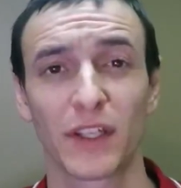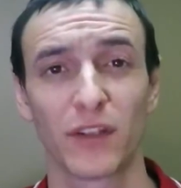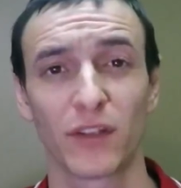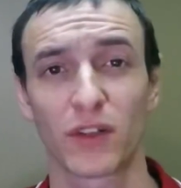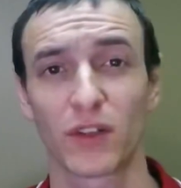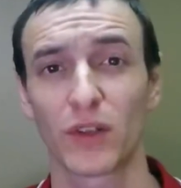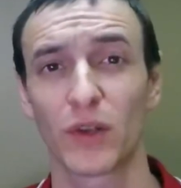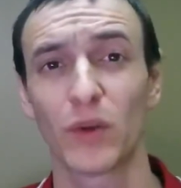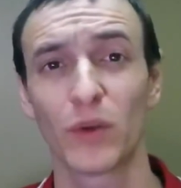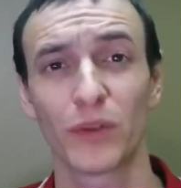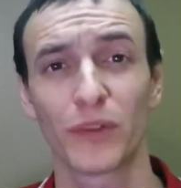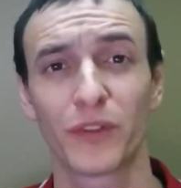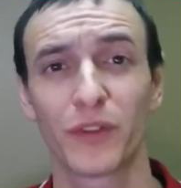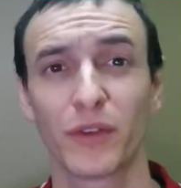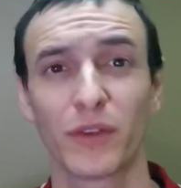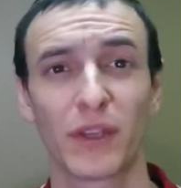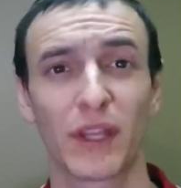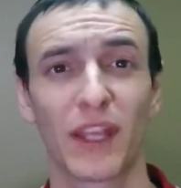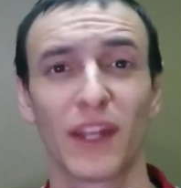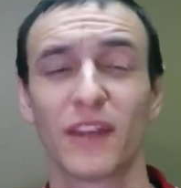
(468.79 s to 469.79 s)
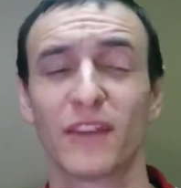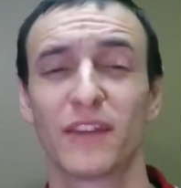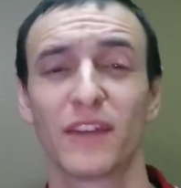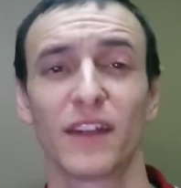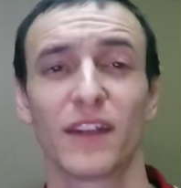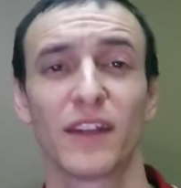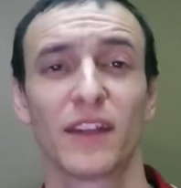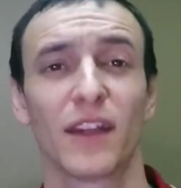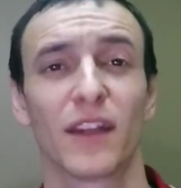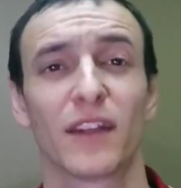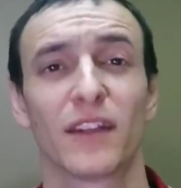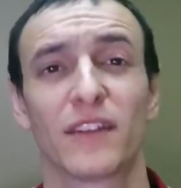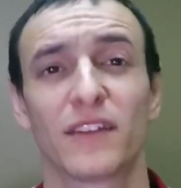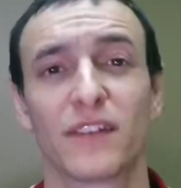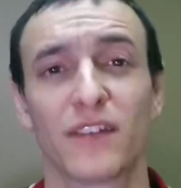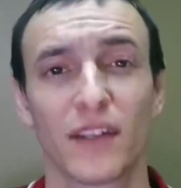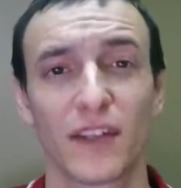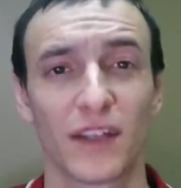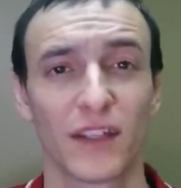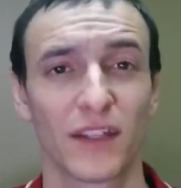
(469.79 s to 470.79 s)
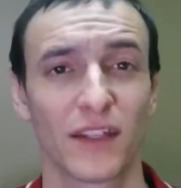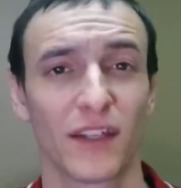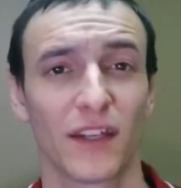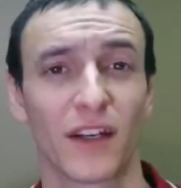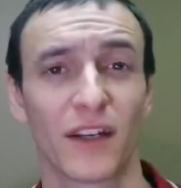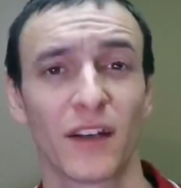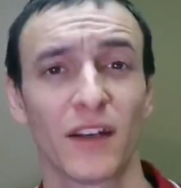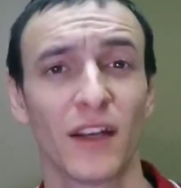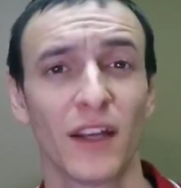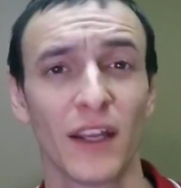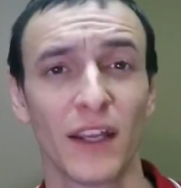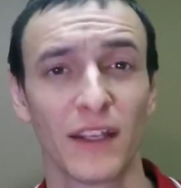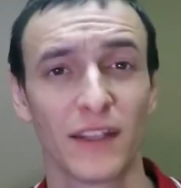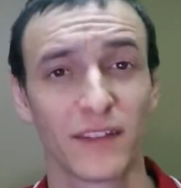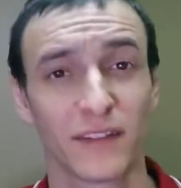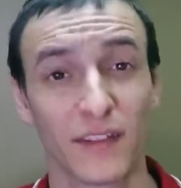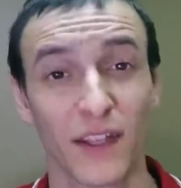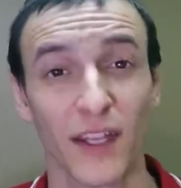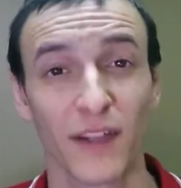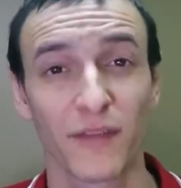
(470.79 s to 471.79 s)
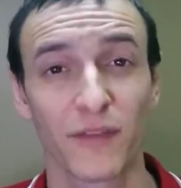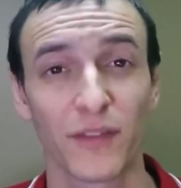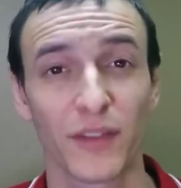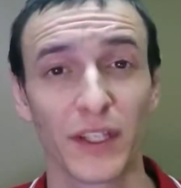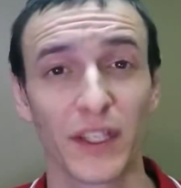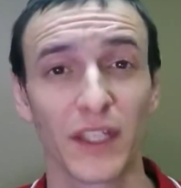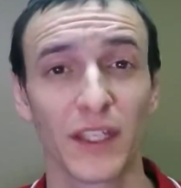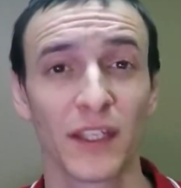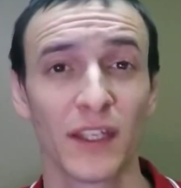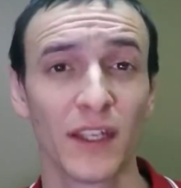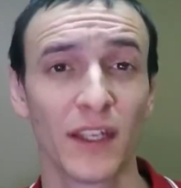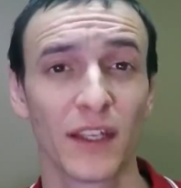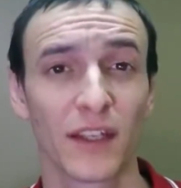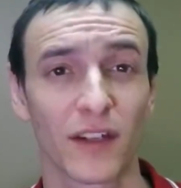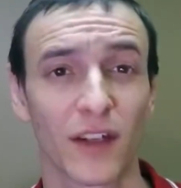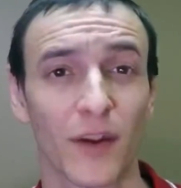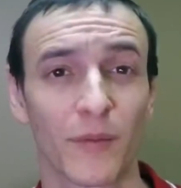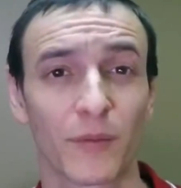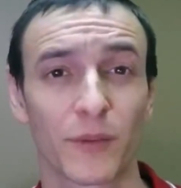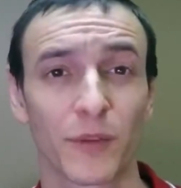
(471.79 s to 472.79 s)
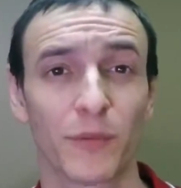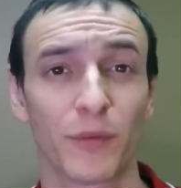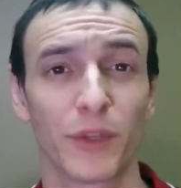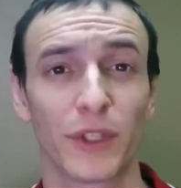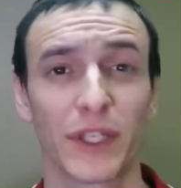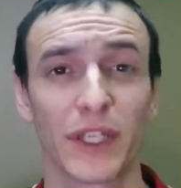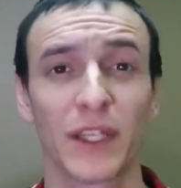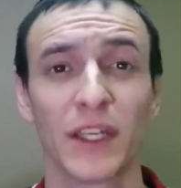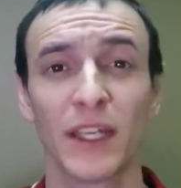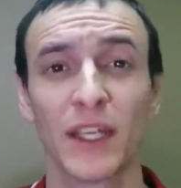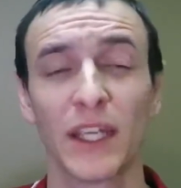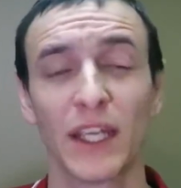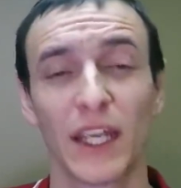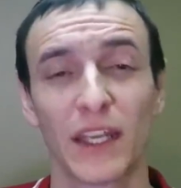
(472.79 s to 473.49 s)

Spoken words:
You could hold 2 kids in it. They could sit in there safely, comfortably.